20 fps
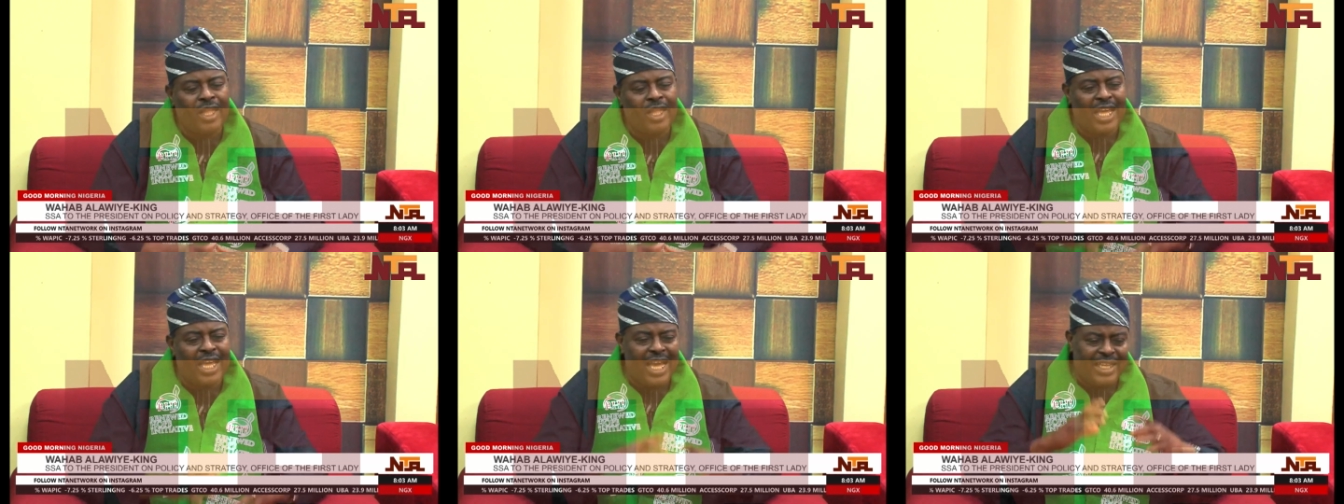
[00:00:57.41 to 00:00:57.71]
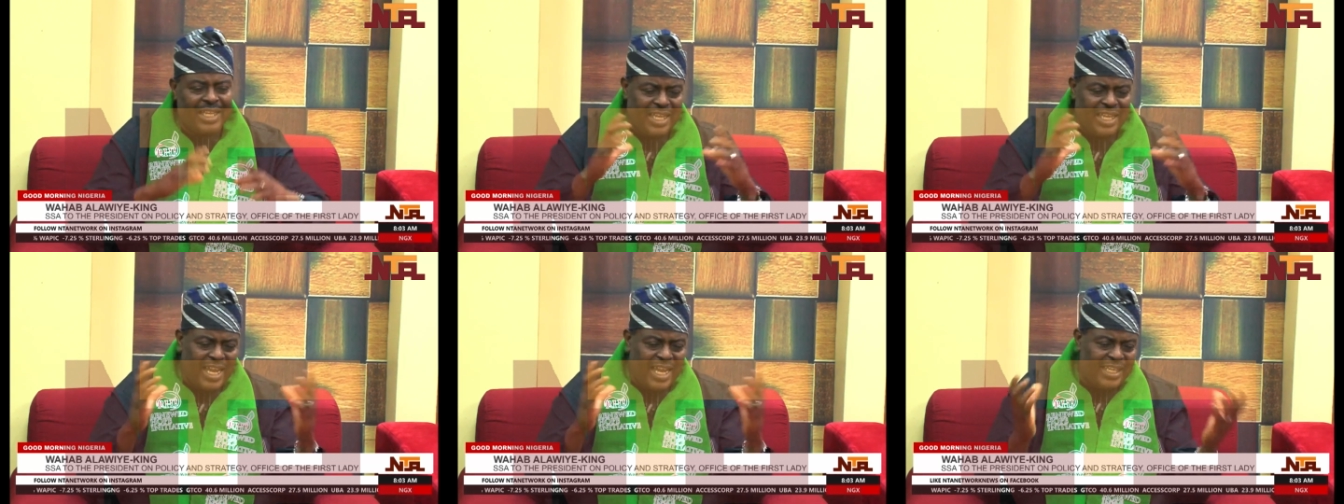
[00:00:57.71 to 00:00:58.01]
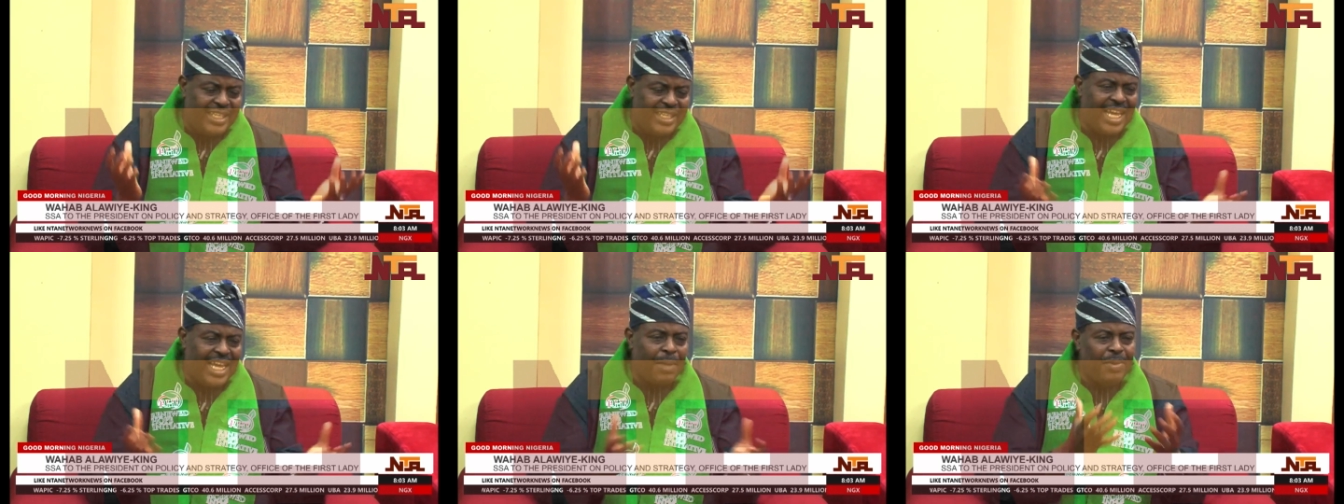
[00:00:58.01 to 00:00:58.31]
And the
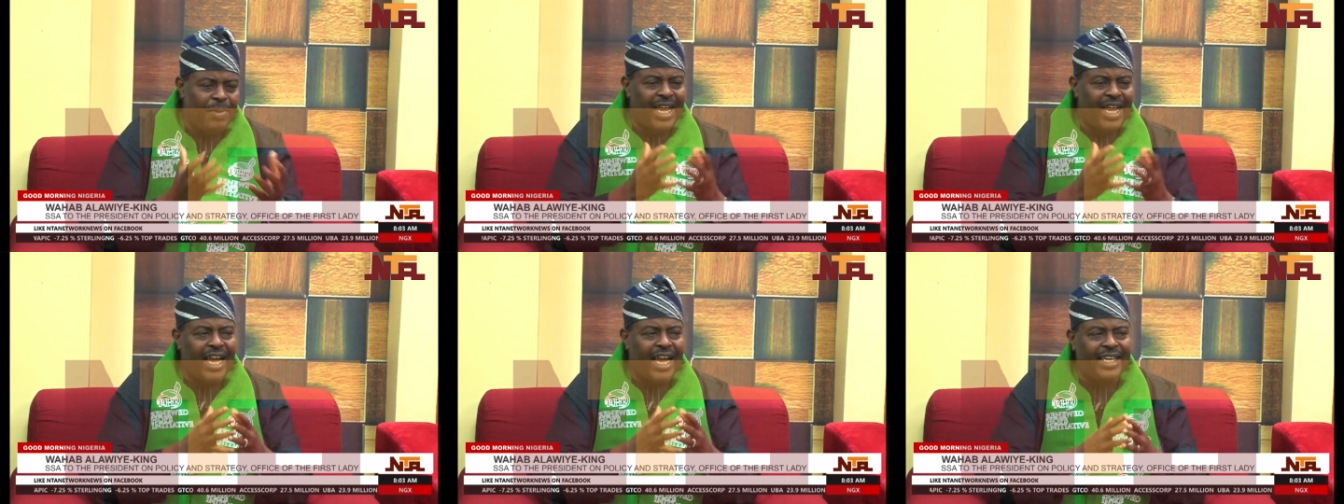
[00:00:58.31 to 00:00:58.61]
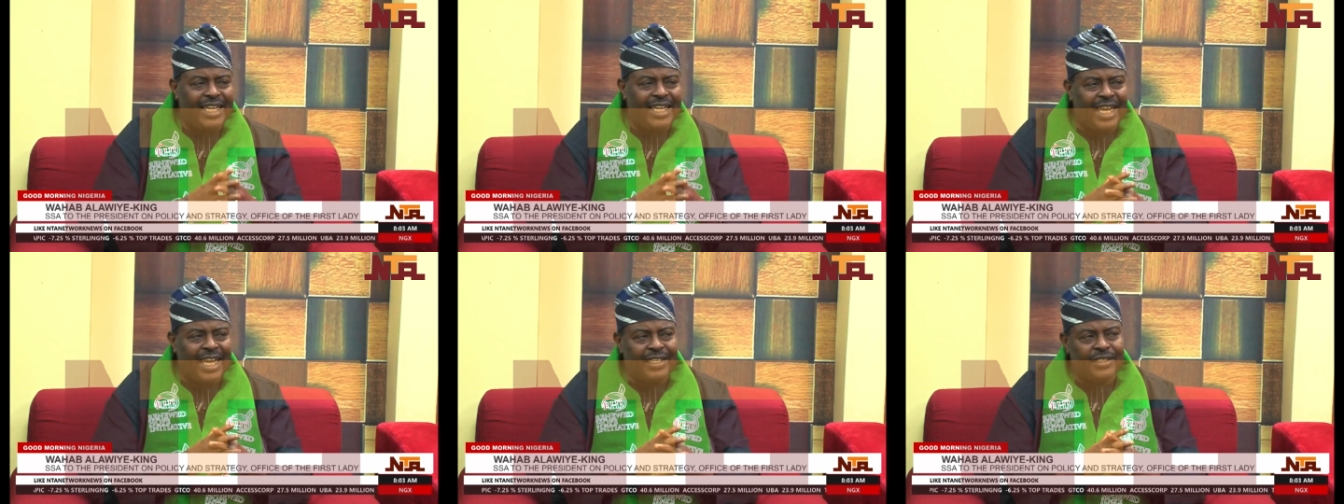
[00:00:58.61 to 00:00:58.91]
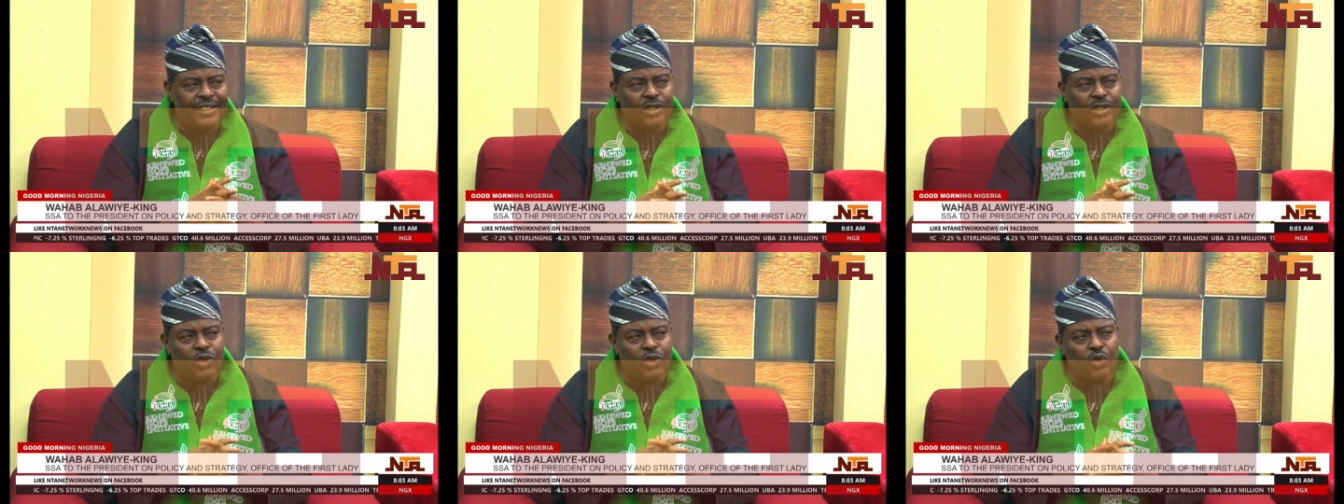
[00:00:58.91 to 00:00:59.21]
idea behind that
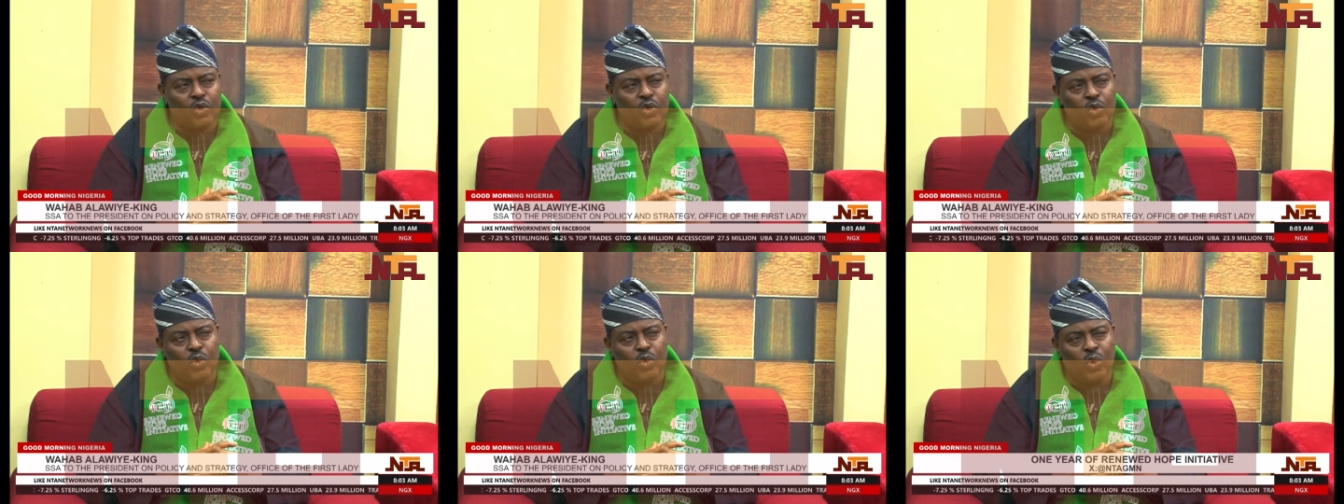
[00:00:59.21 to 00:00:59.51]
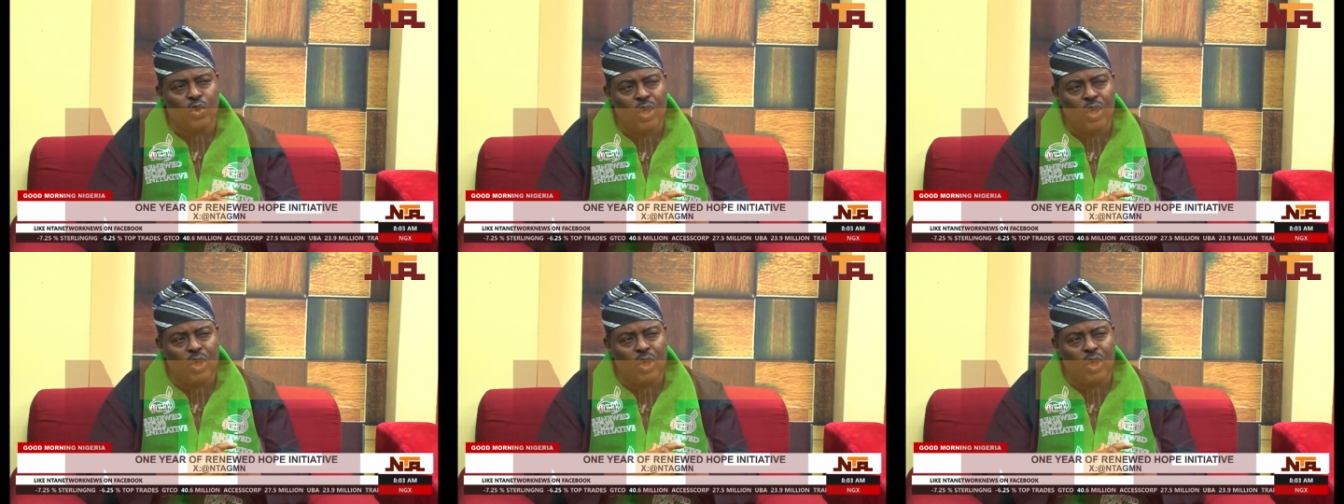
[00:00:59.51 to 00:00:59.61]
is to